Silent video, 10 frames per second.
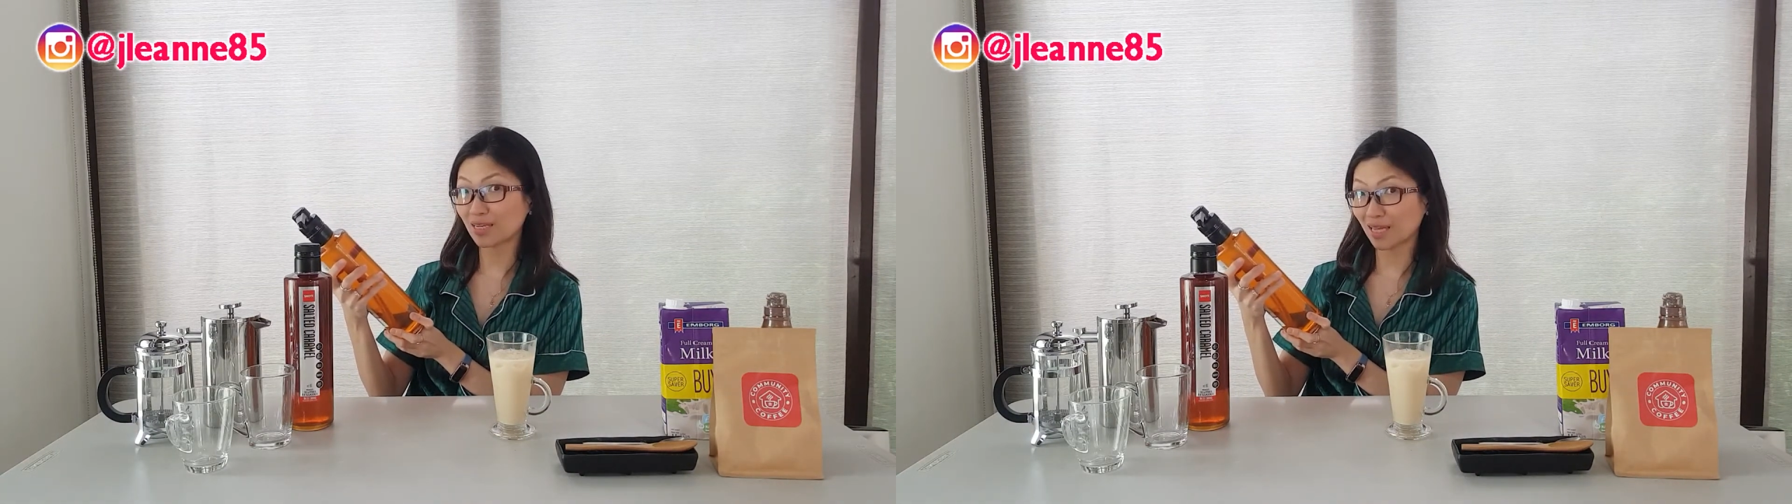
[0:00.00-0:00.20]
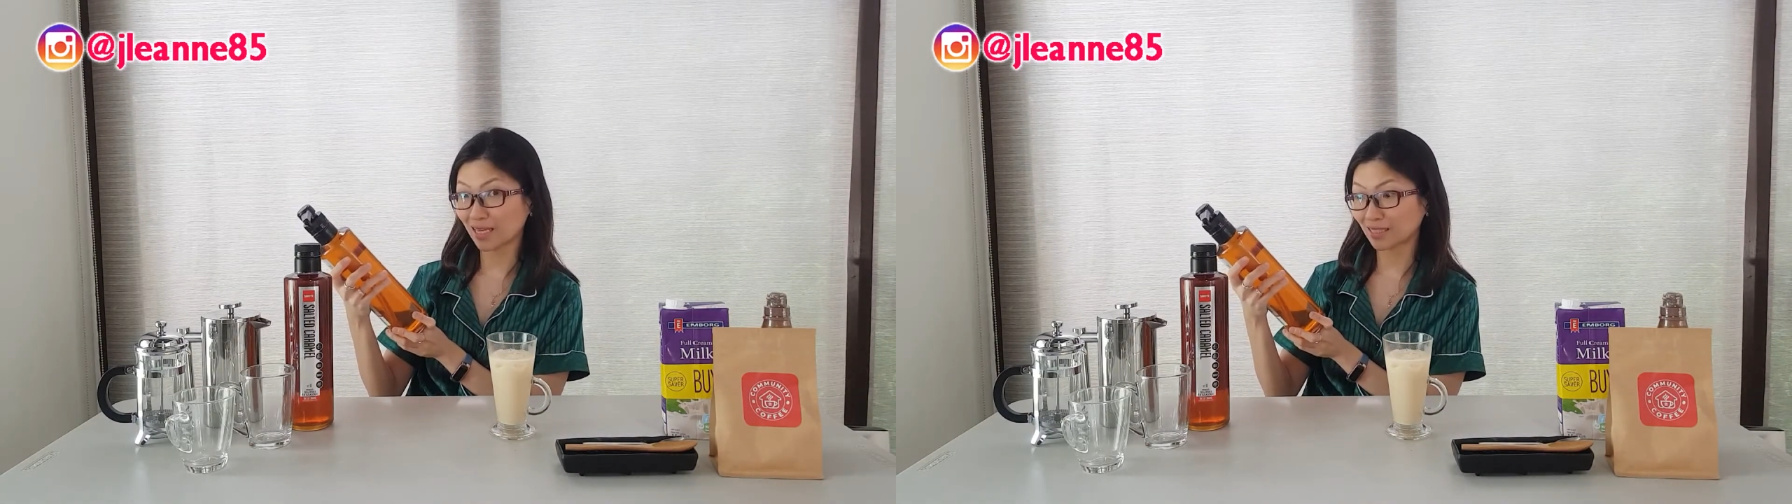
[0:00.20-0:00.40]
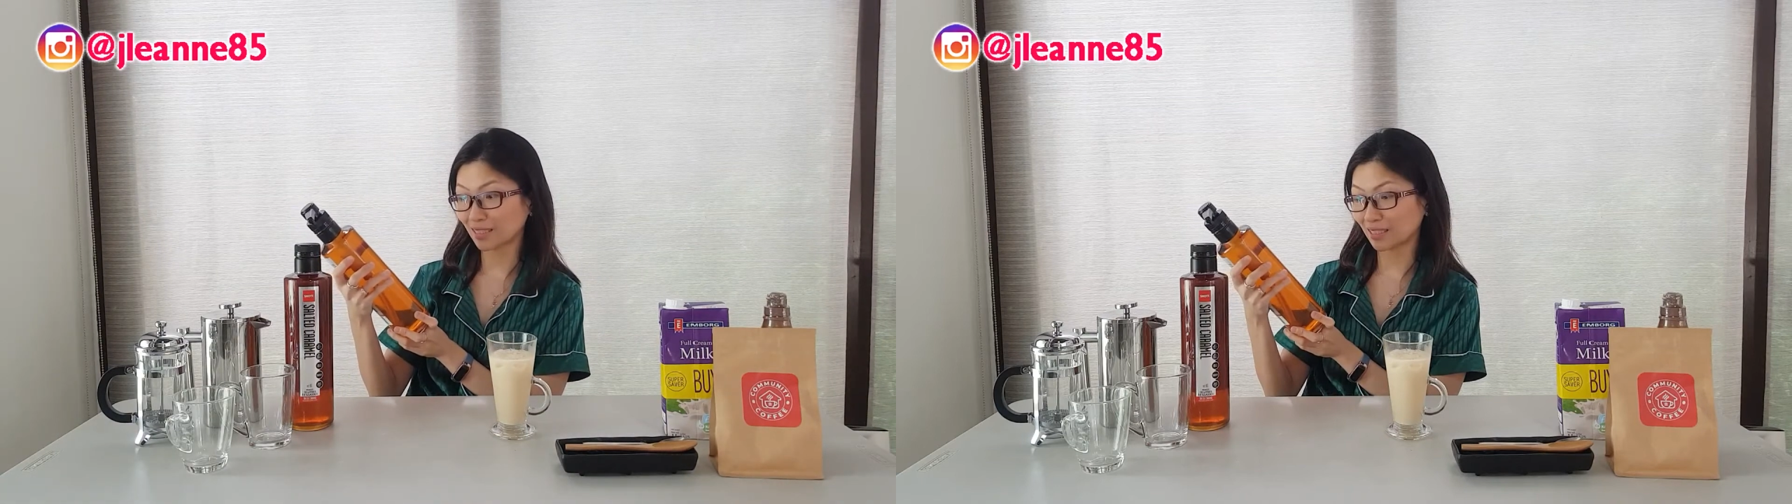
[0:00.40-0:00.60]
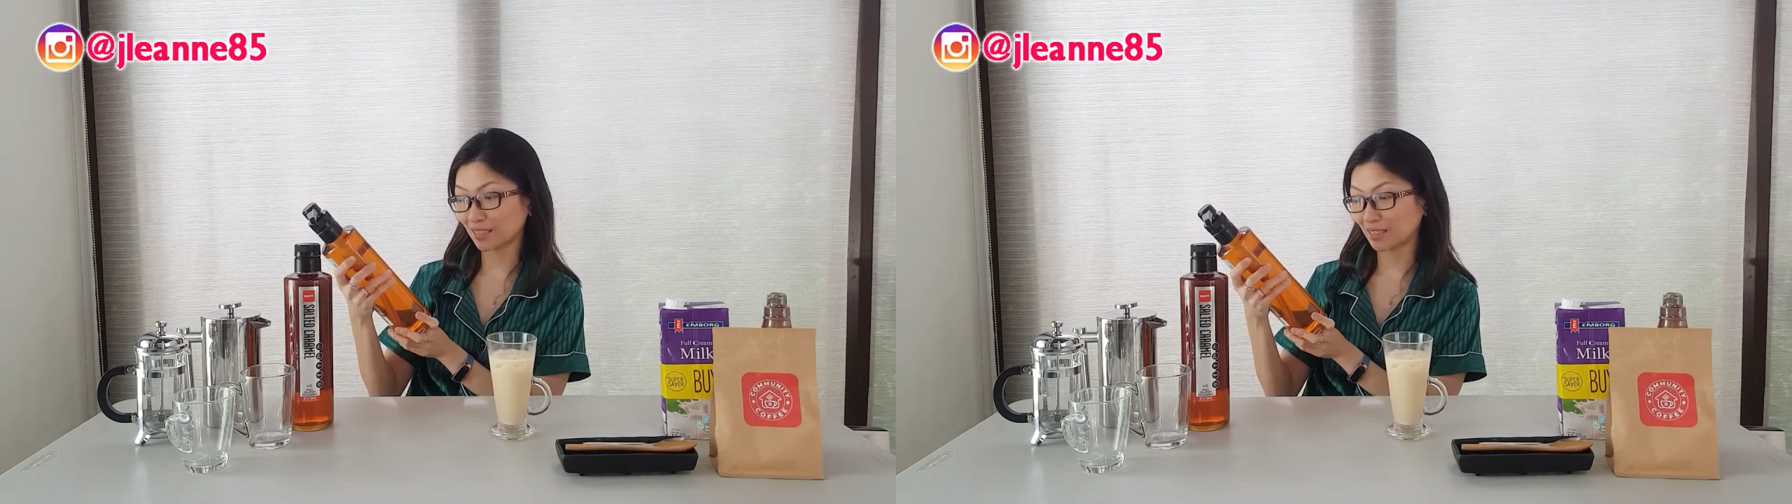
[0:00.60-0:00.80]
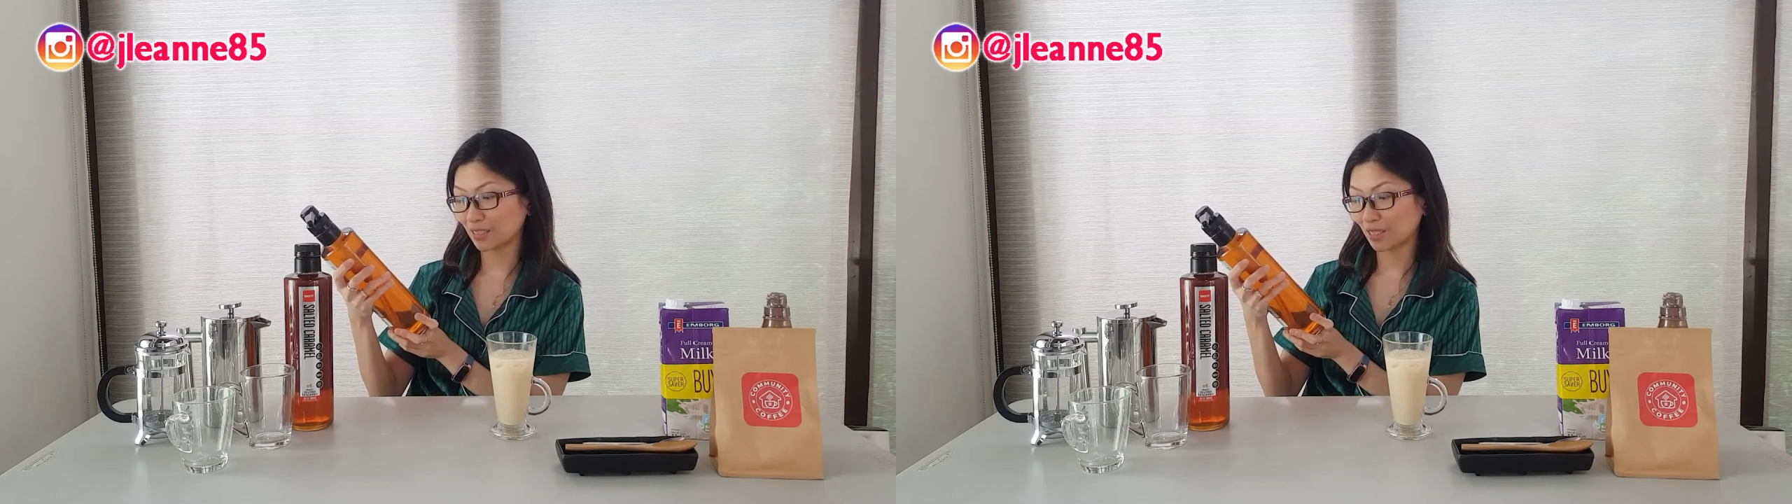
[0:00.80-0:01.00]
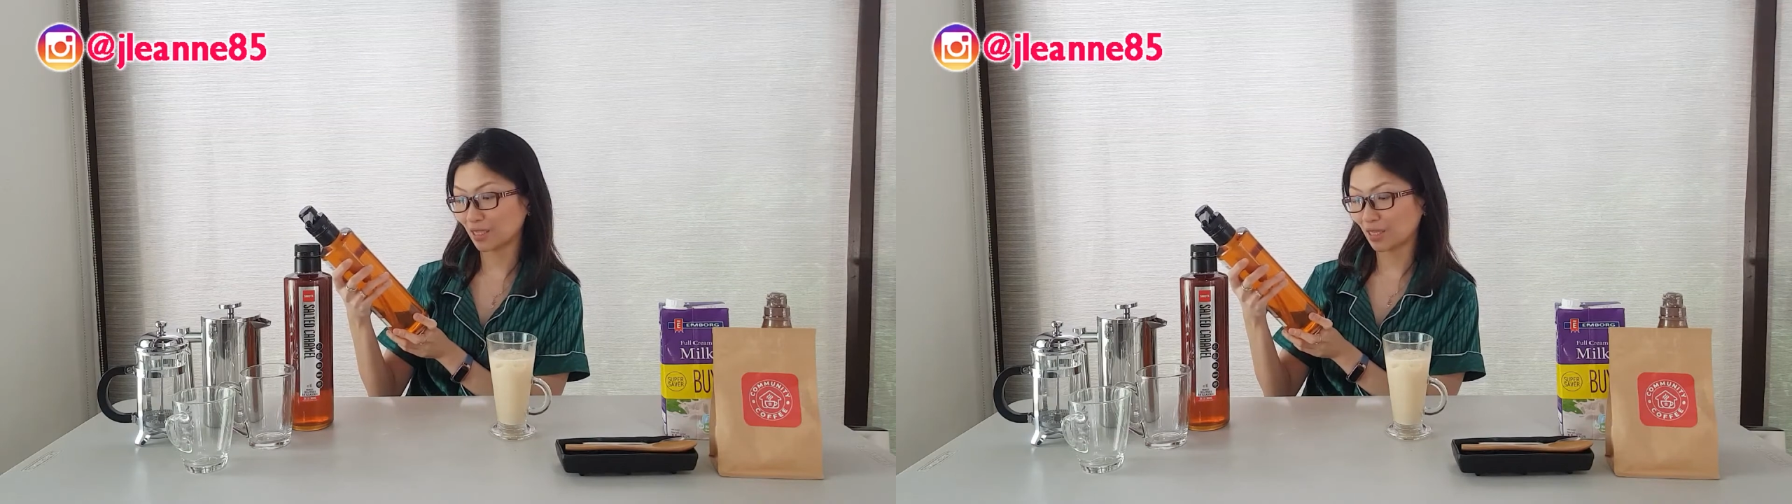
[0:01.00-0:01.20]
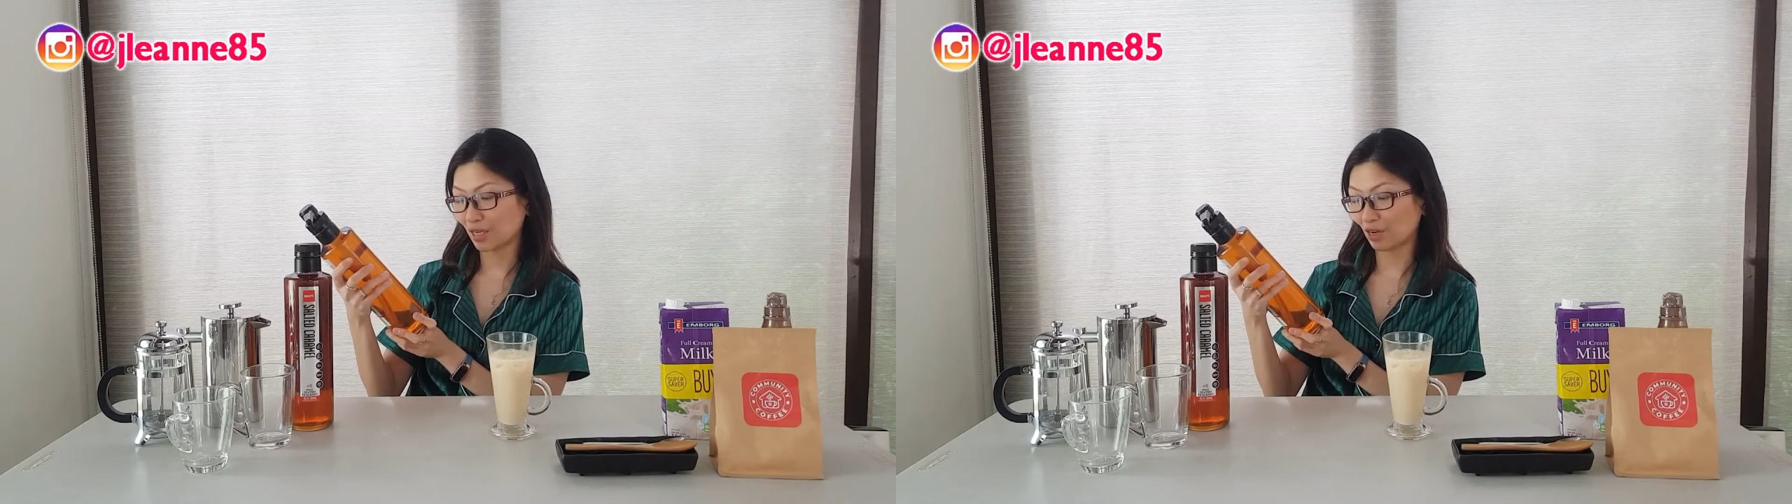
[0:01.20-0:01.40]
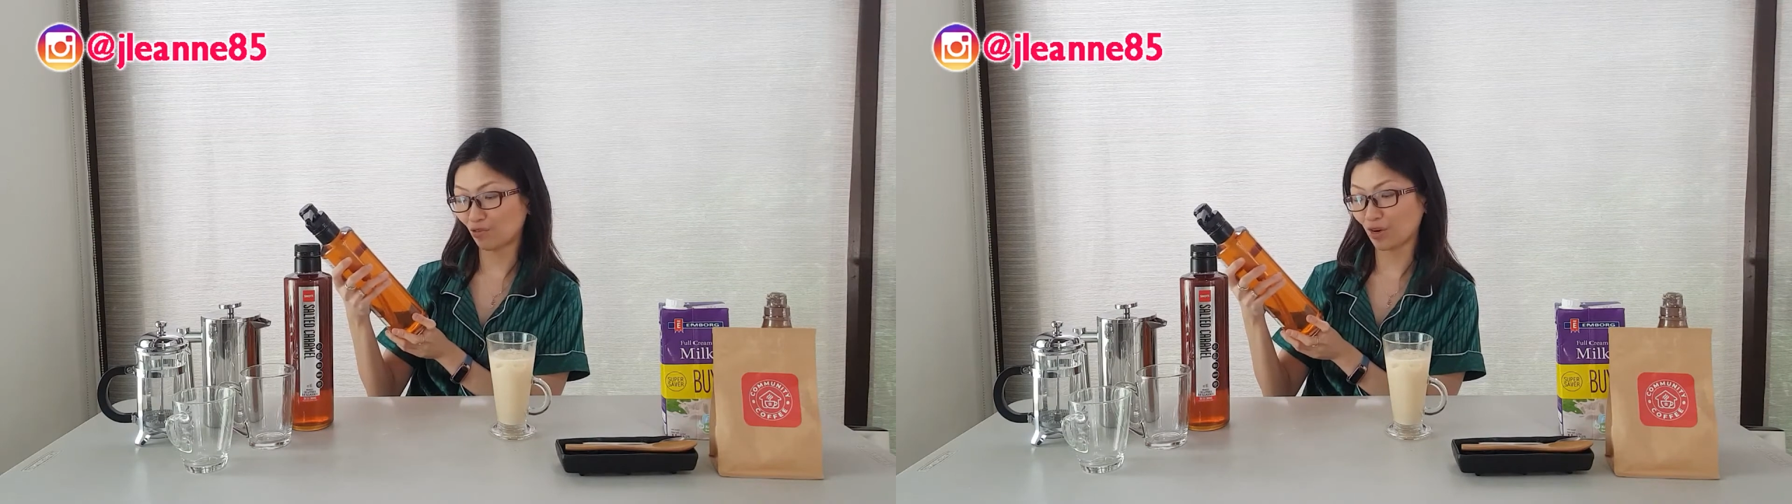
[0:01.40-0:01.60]
glasses
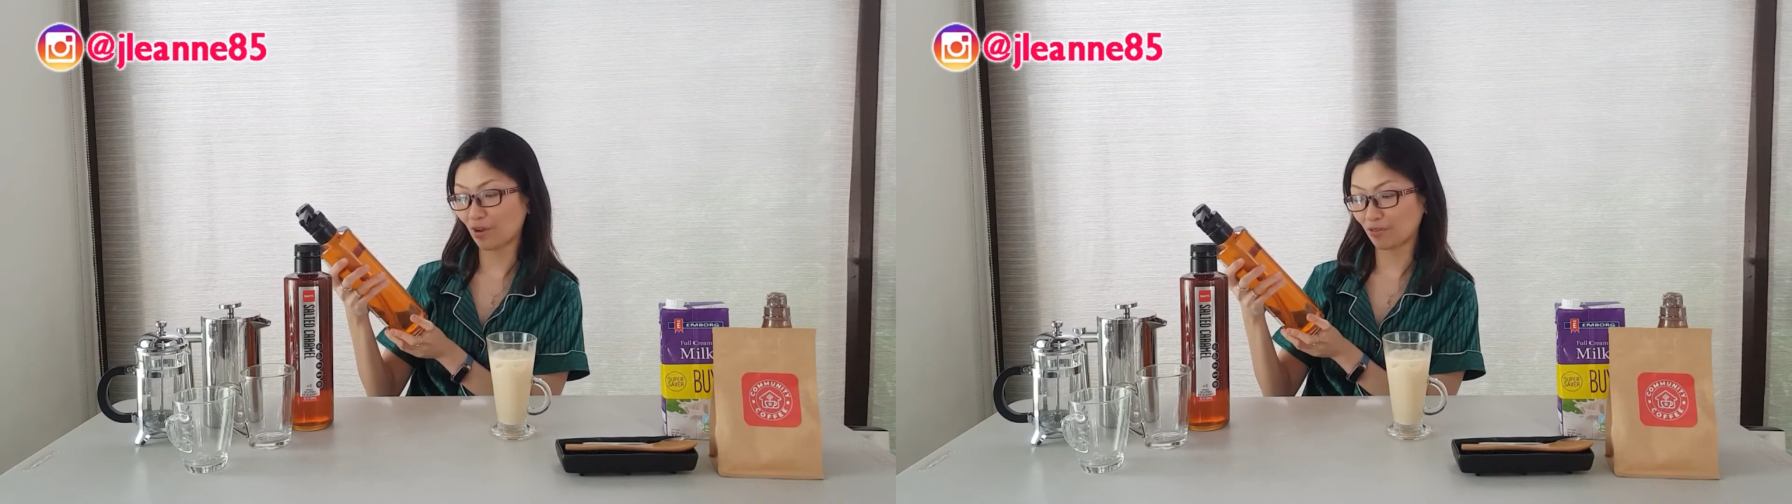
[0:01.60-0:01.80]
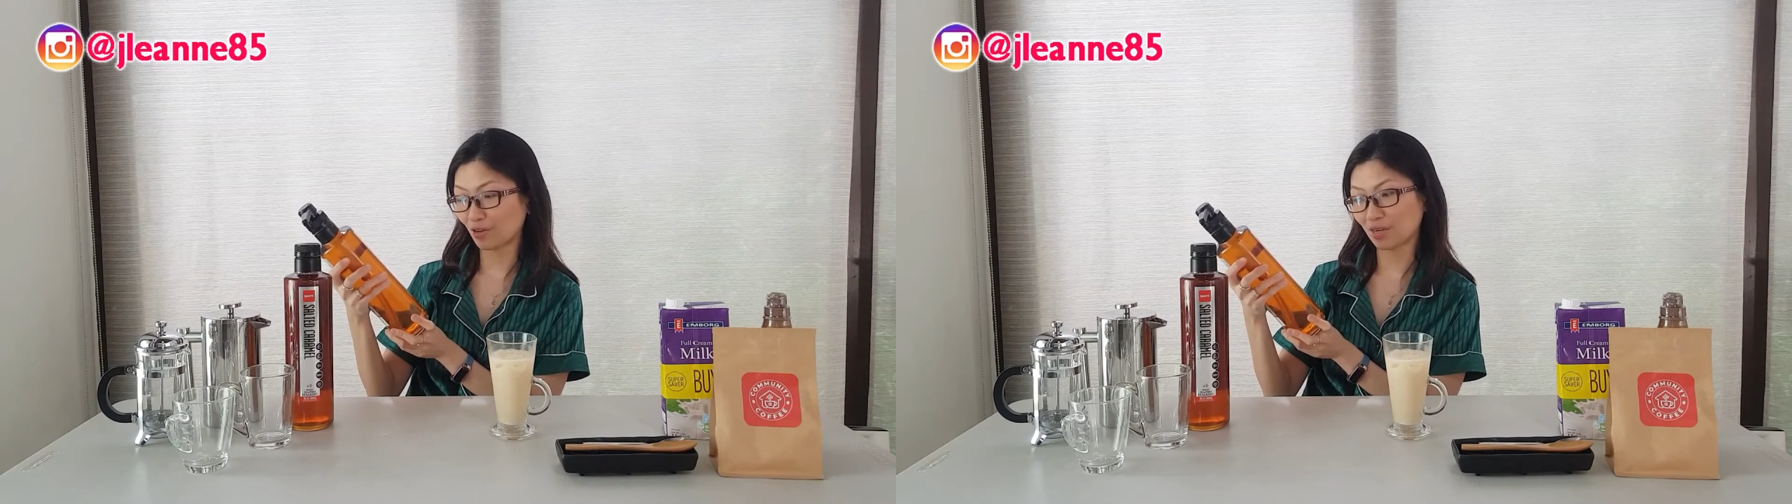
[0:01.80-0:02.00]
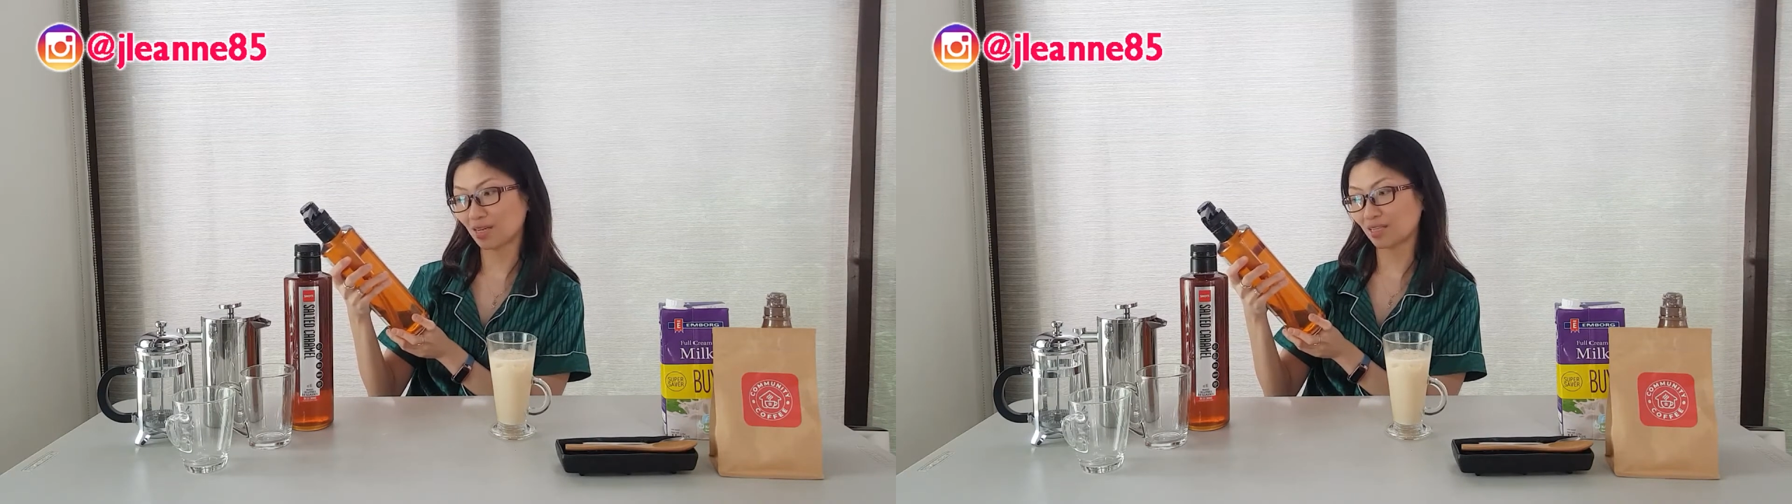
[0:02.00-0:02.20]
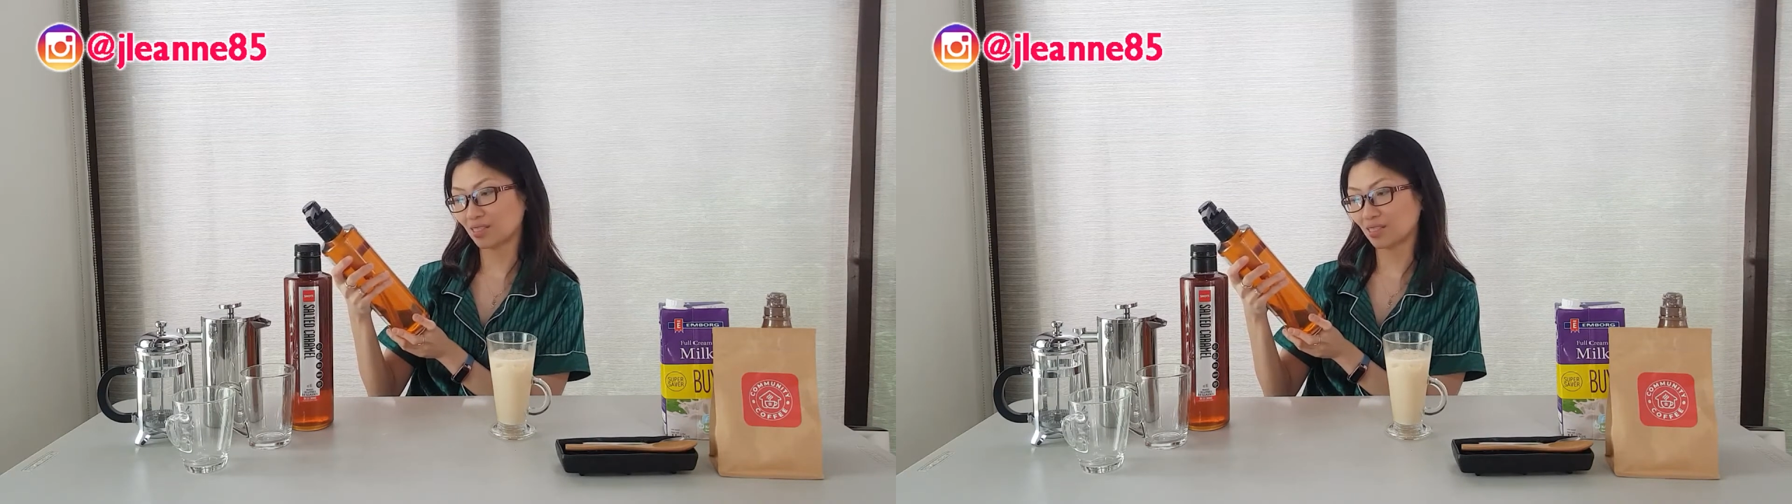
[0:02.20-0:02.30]
of whatever you need.